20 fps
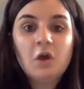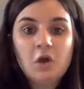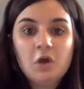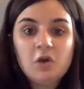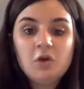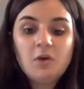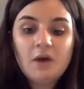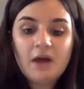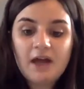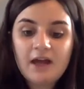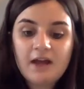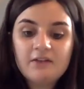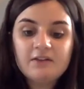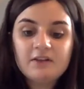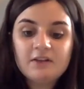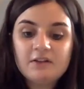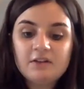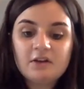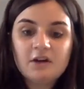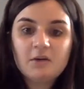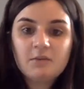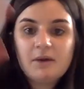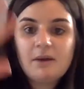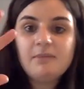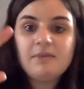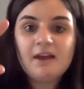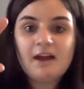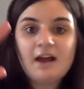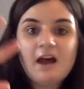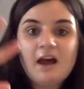Who has either a
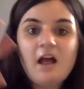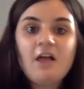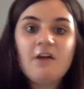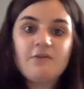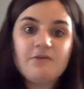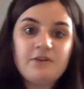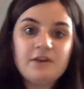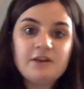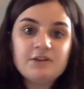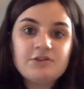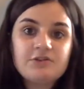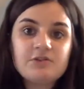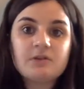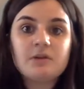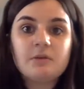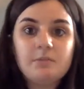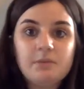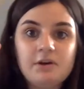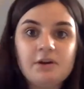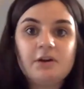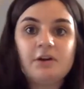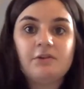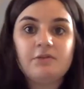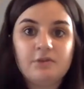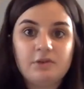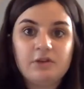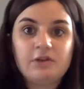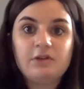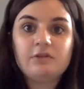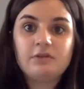reptile, a fish, or a bird
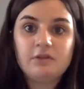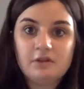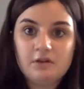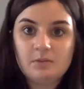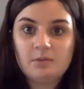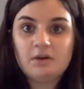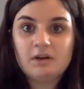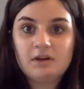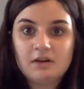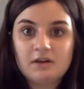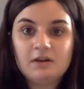for their vertebrate?